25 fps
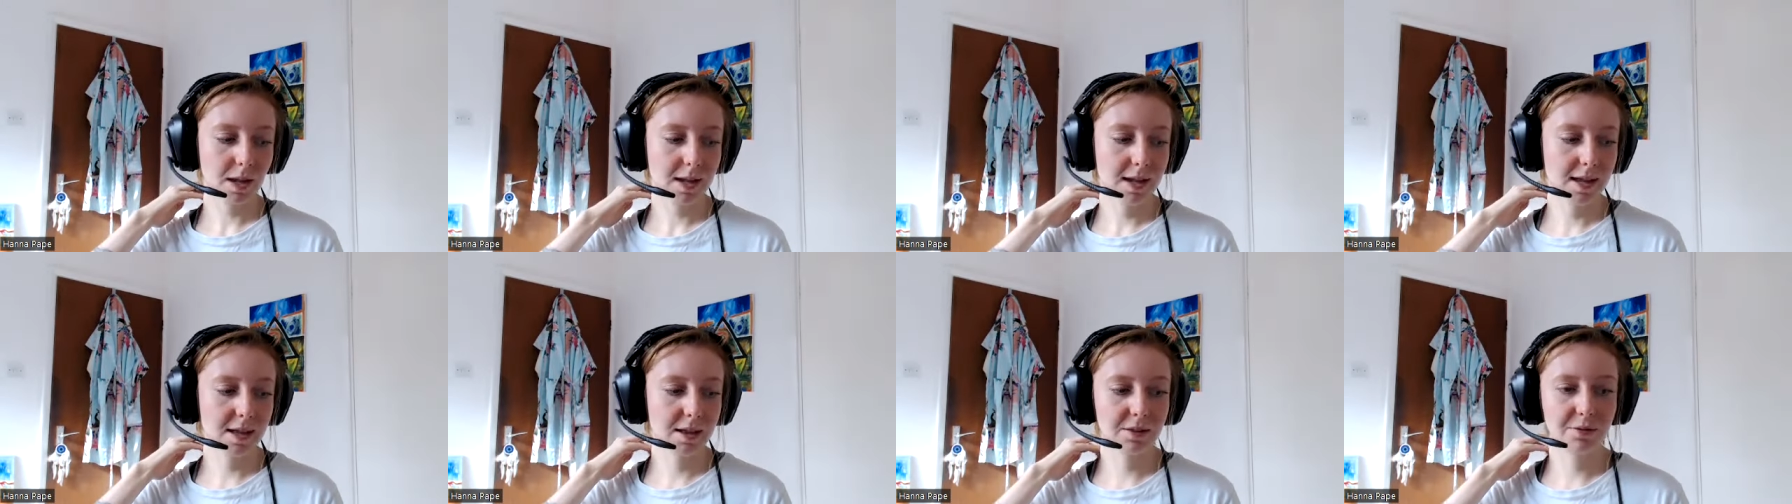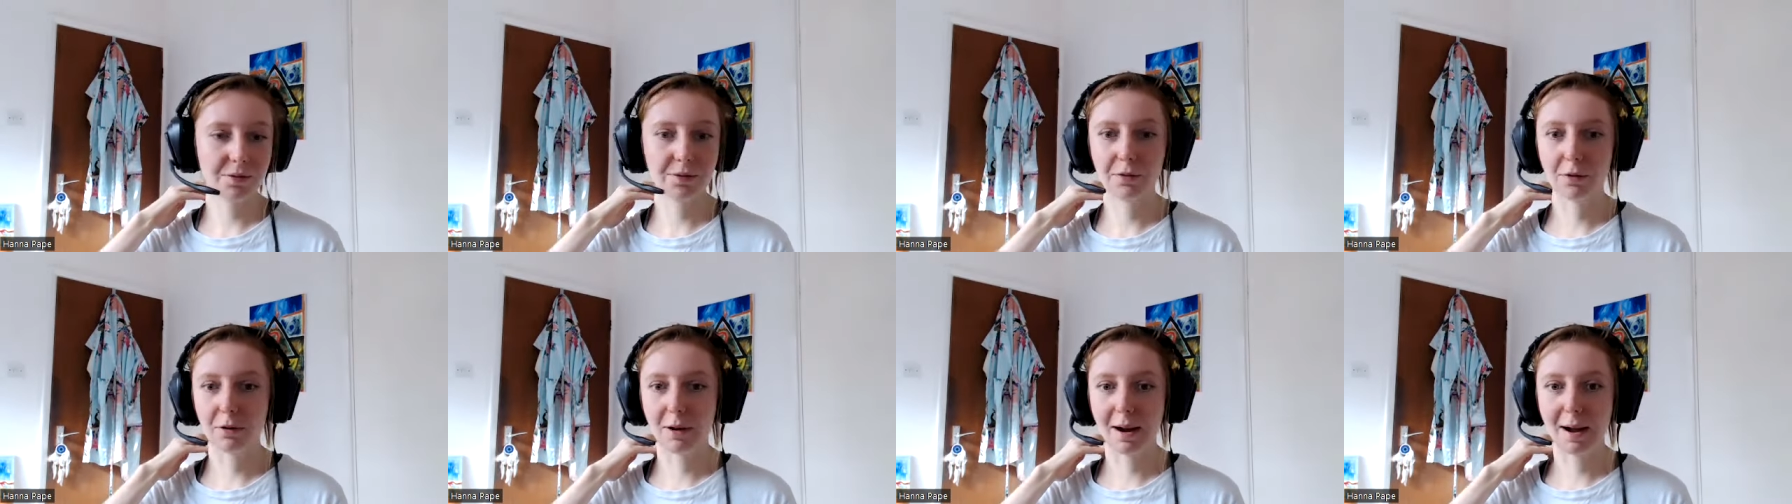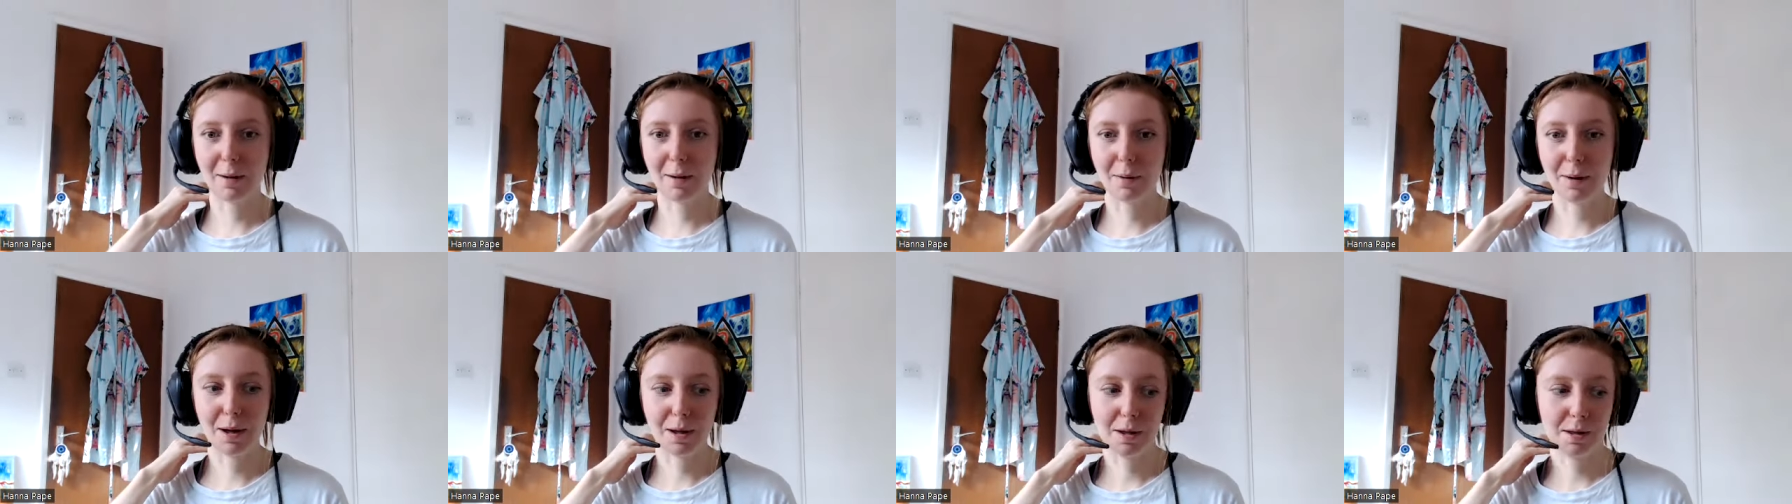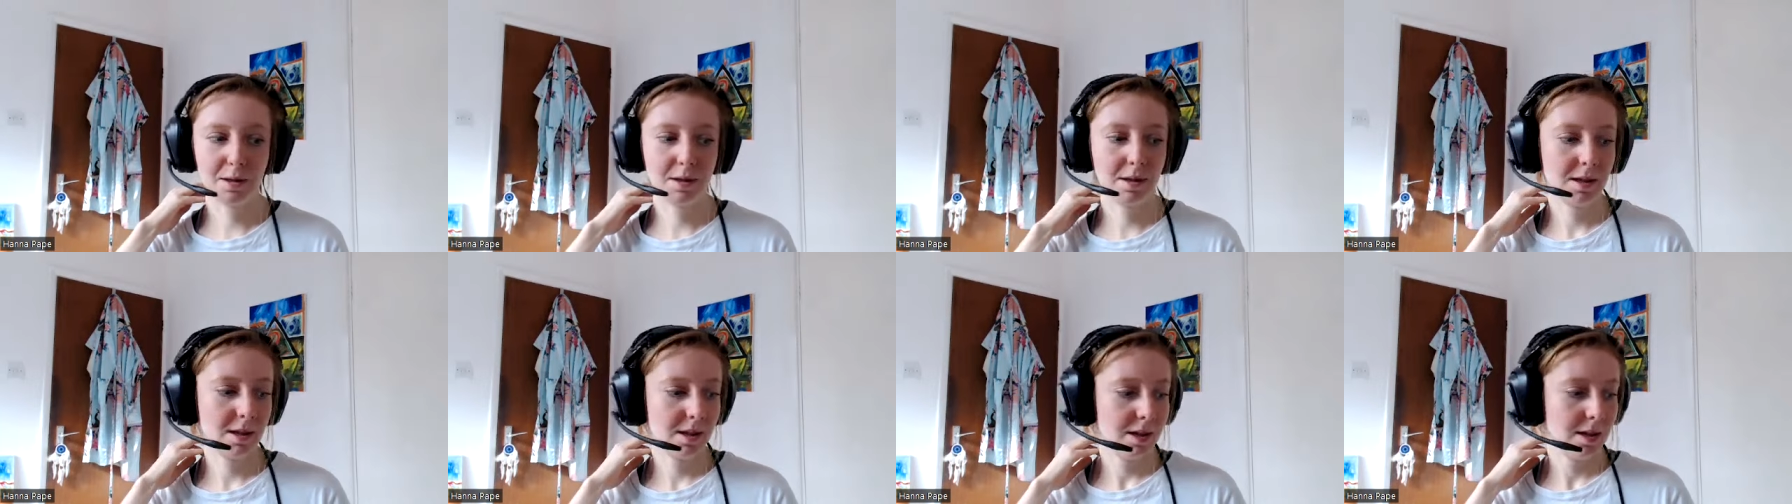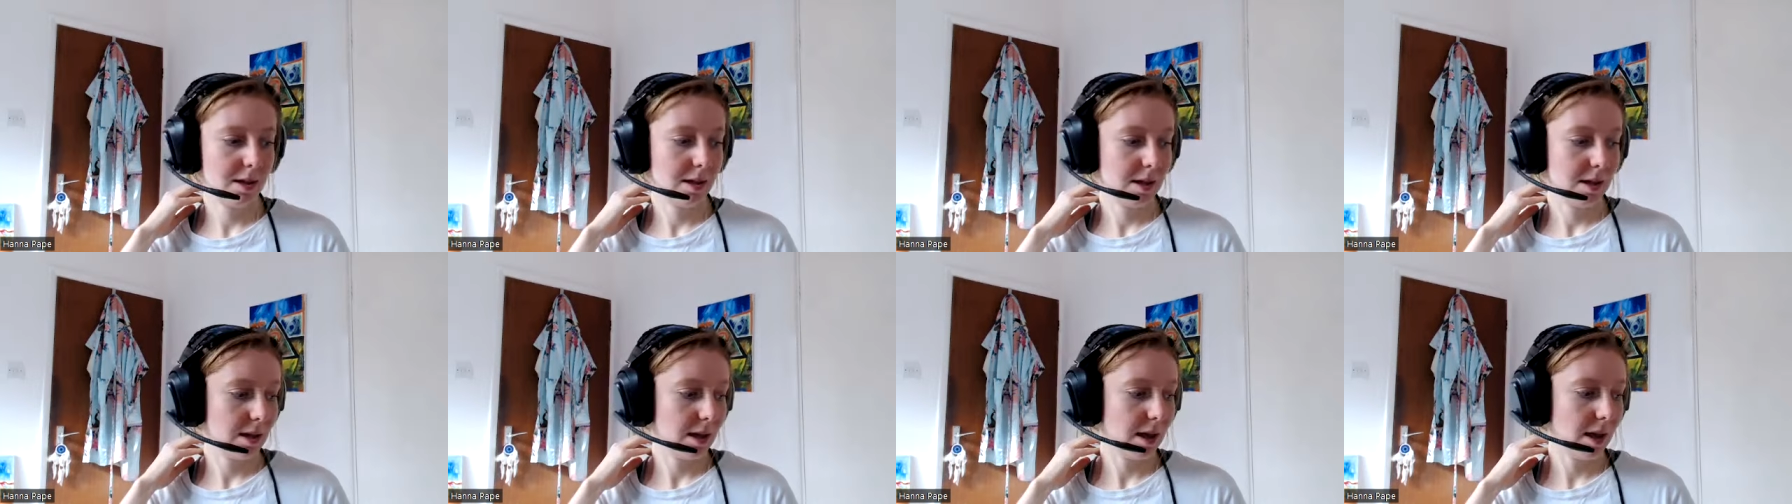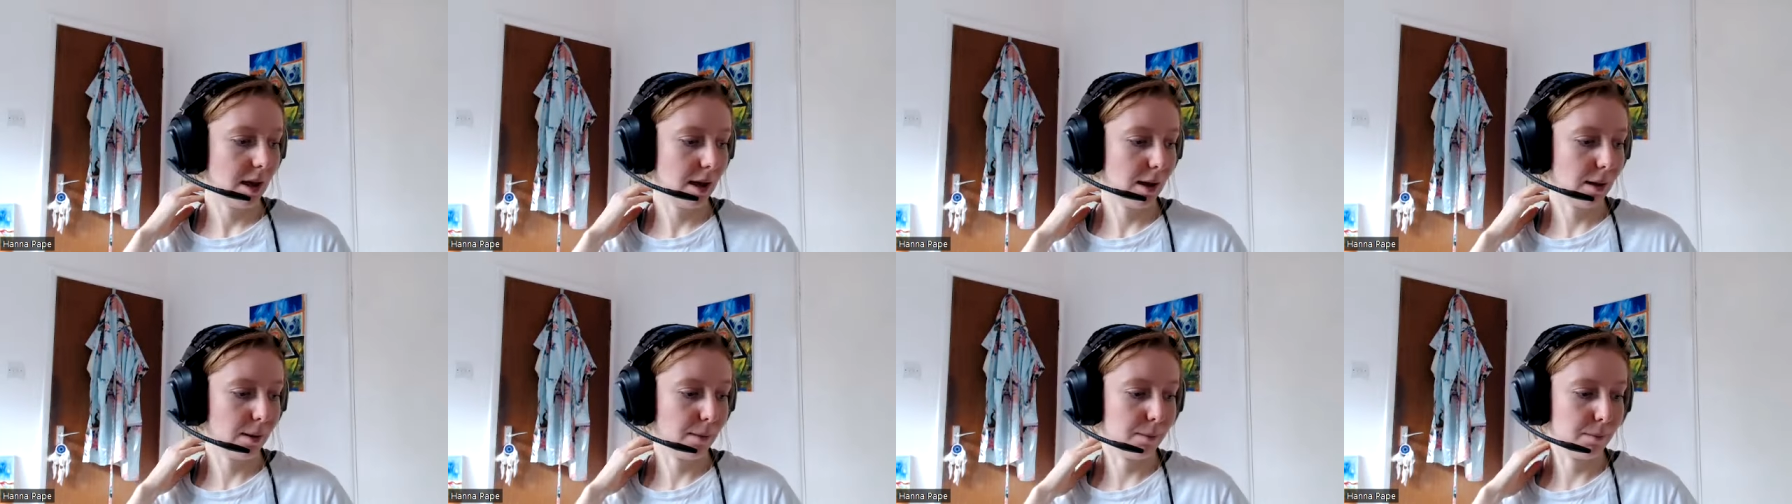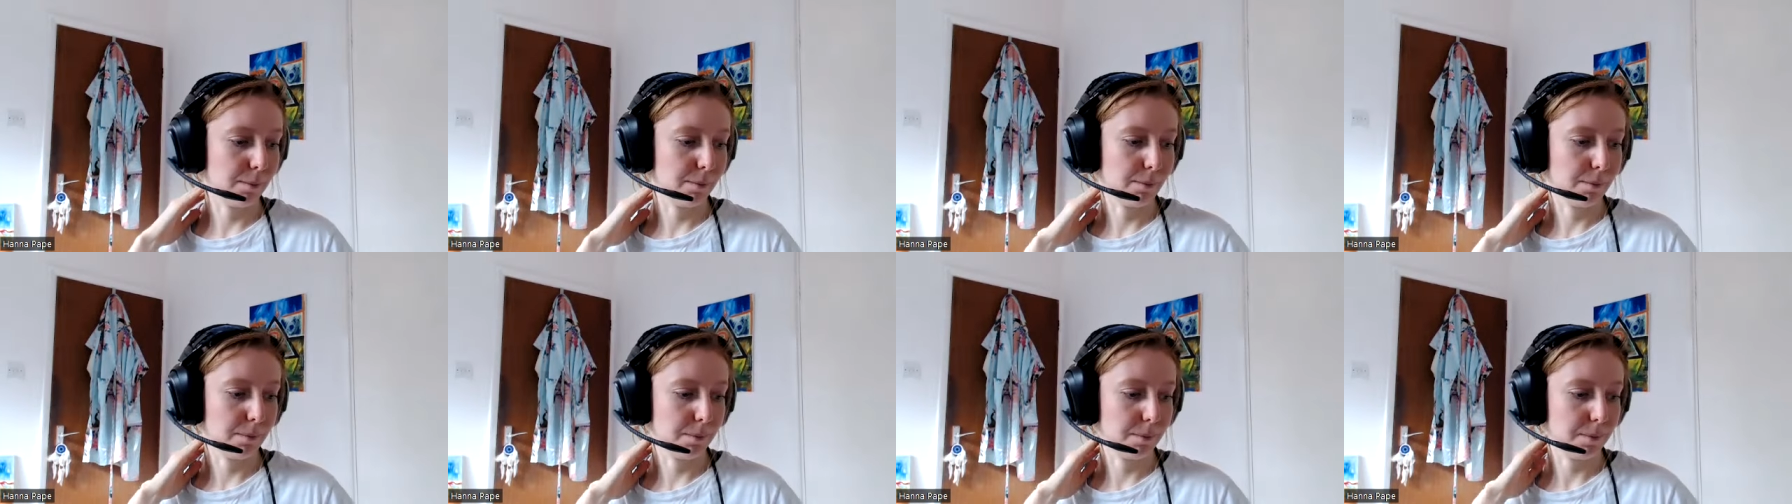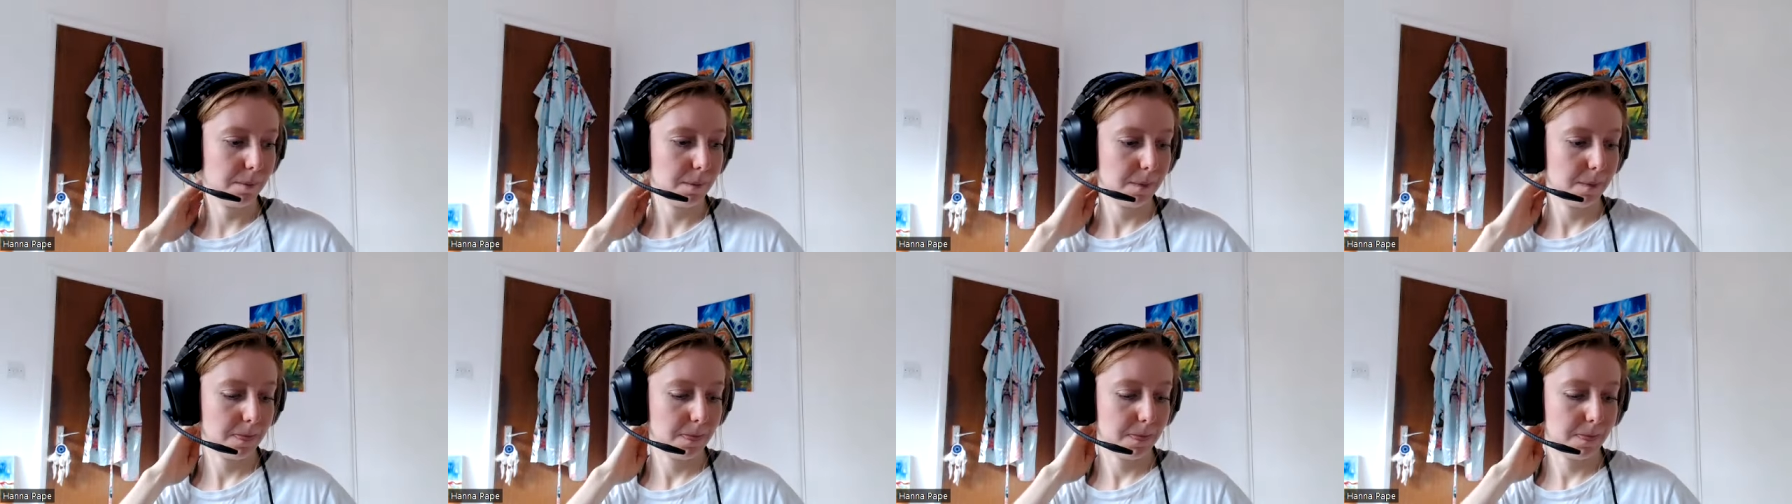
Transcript: is for our um,